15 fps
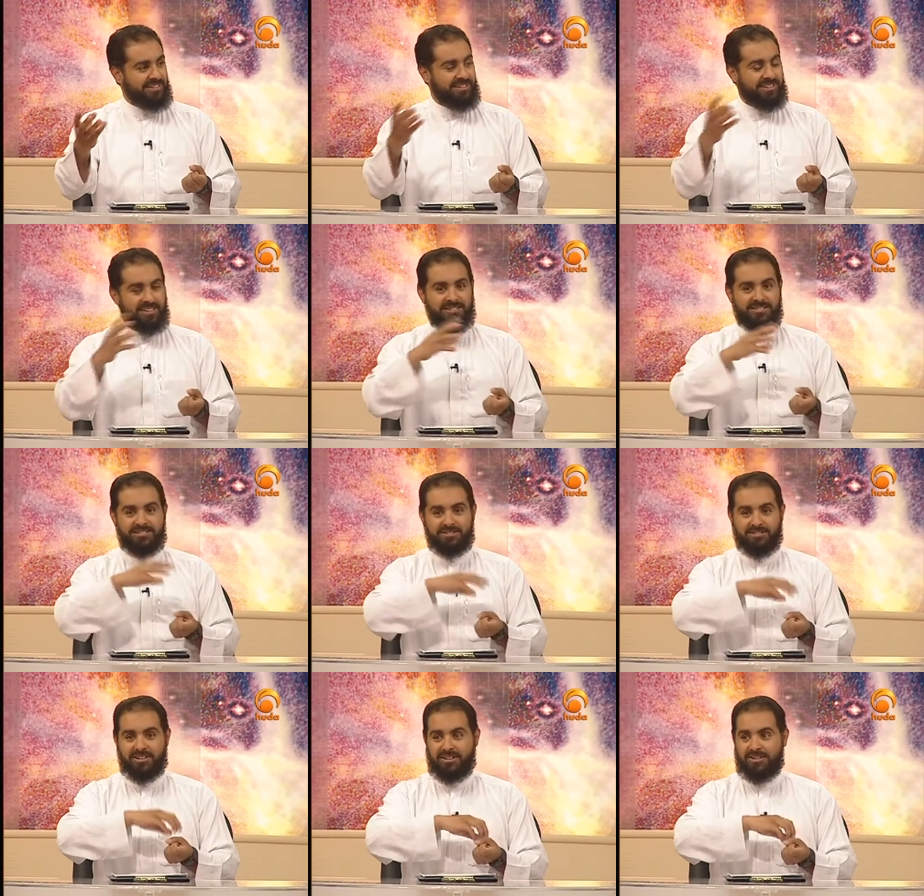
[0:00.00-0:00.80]
Takes
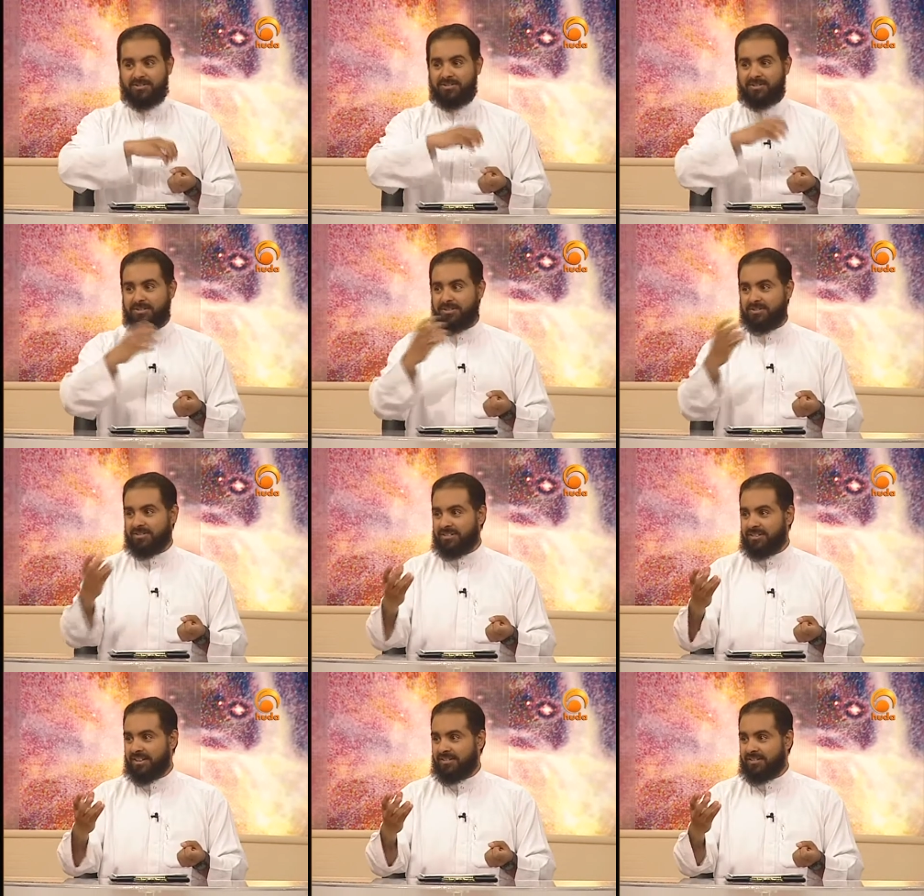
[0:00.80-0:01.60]
yeah. you out of the fold of
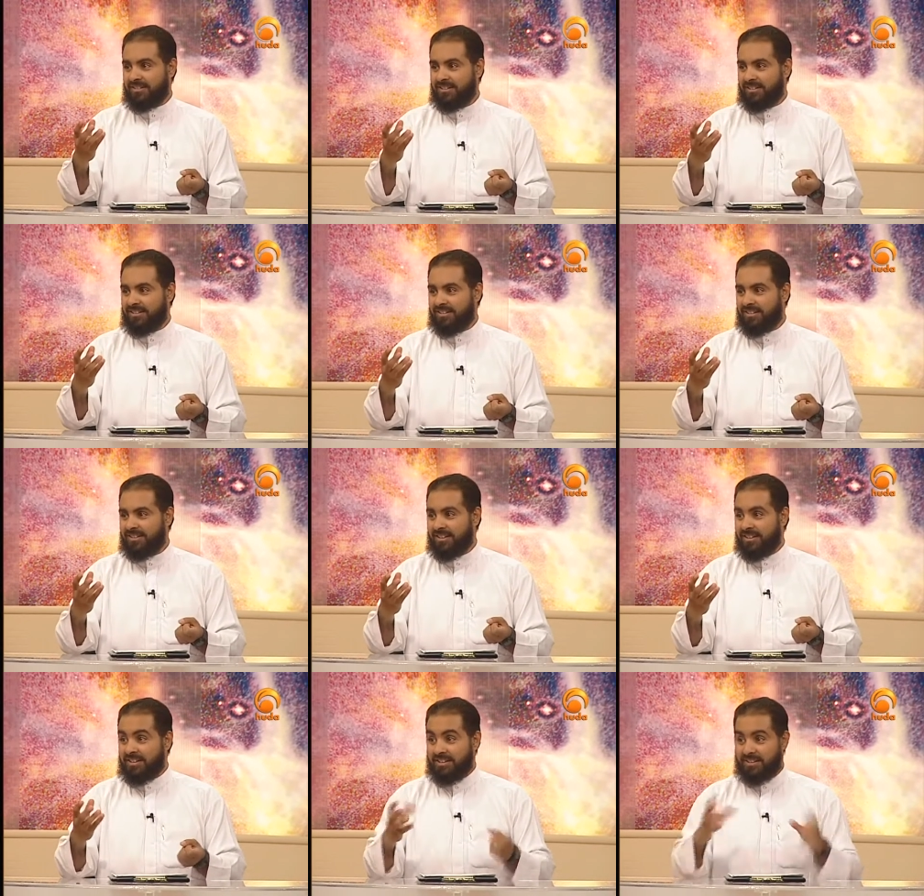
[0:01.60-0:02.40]
Islam. Yeah.
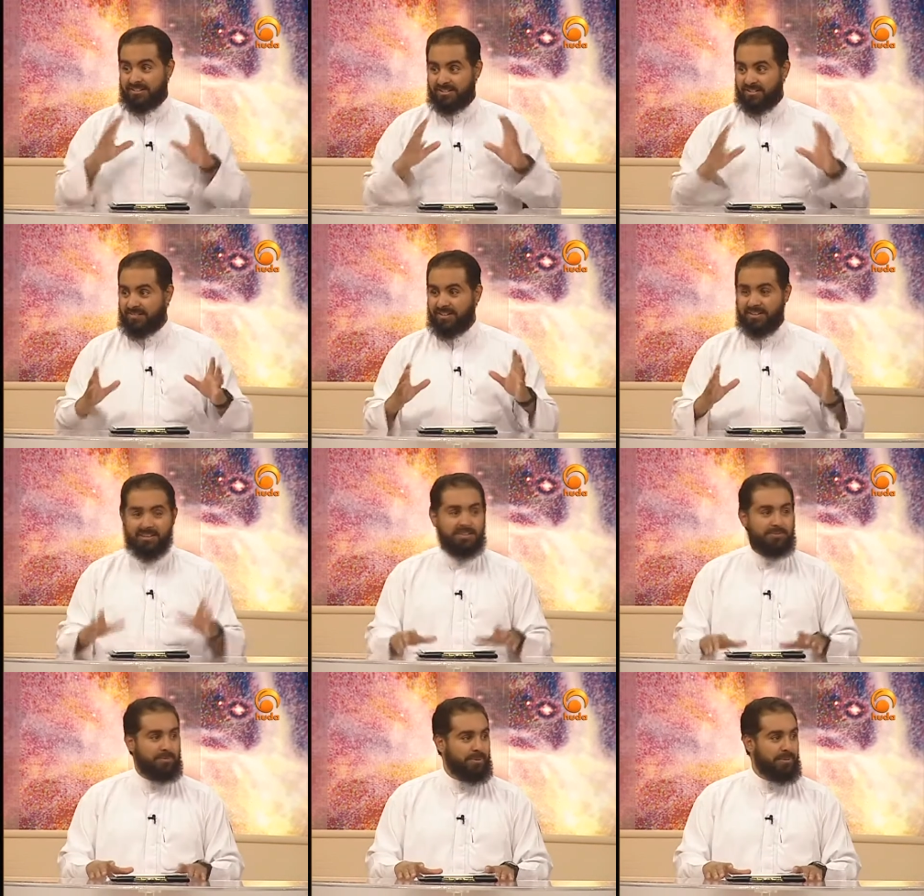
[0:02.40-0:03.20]
These are
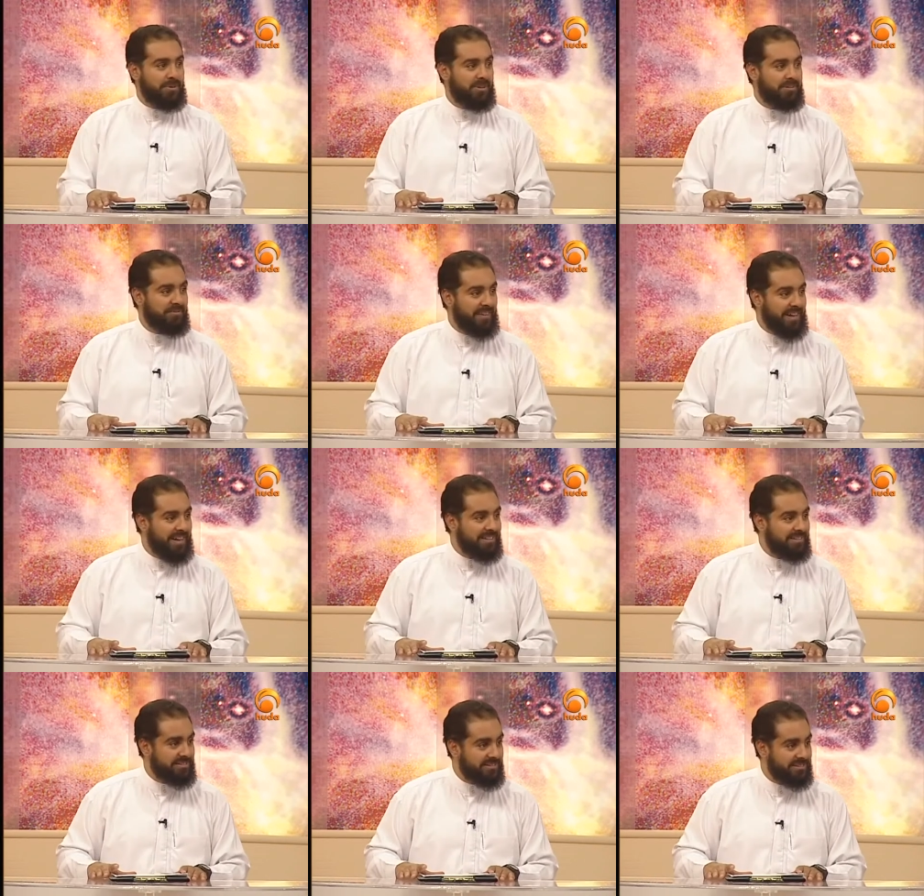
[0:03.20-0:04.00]
very important
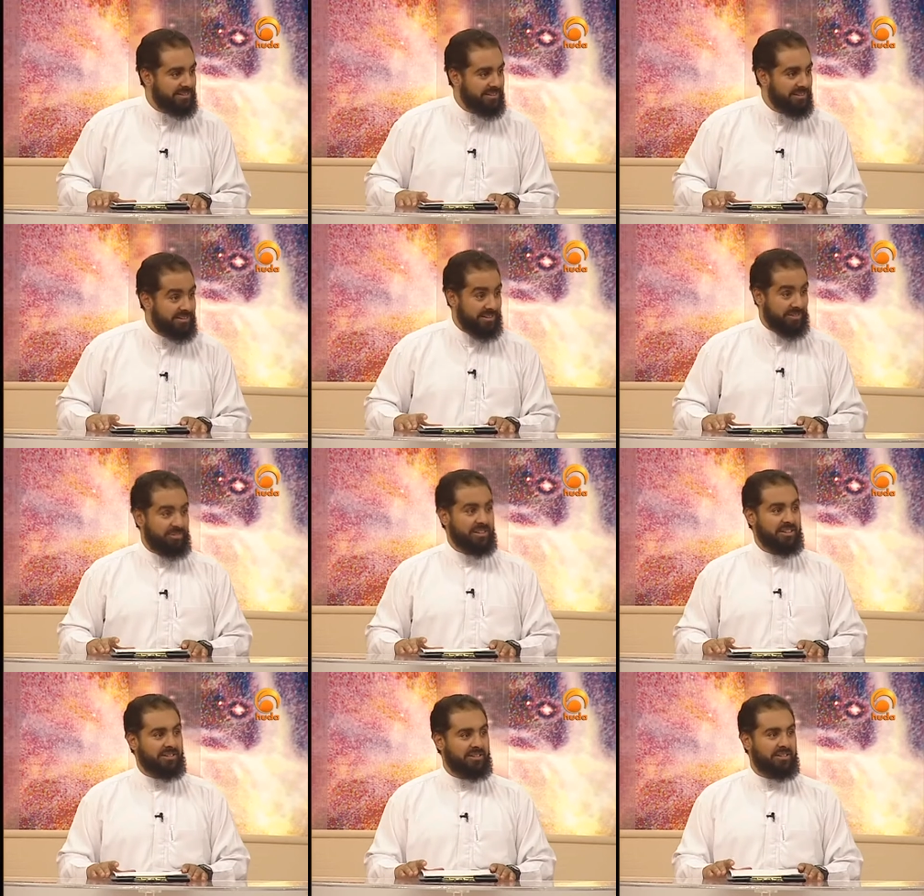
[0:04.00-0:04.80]
facts that we
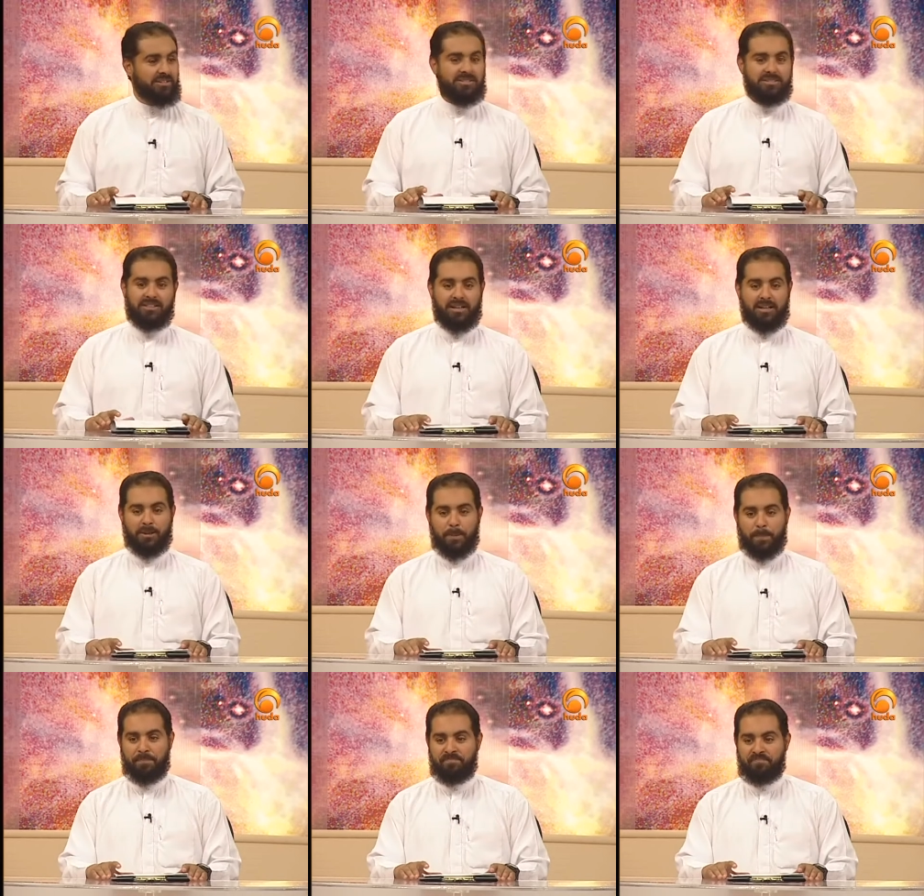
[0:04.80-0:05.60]
need to understand.
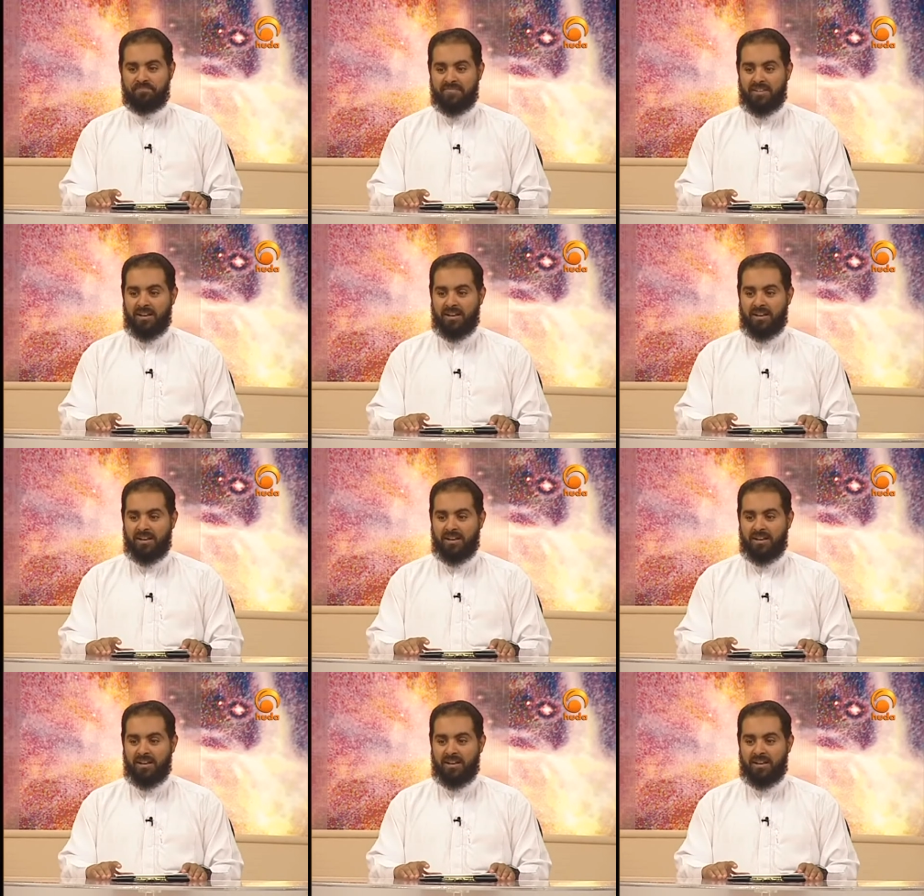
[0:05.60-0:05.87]
Mm.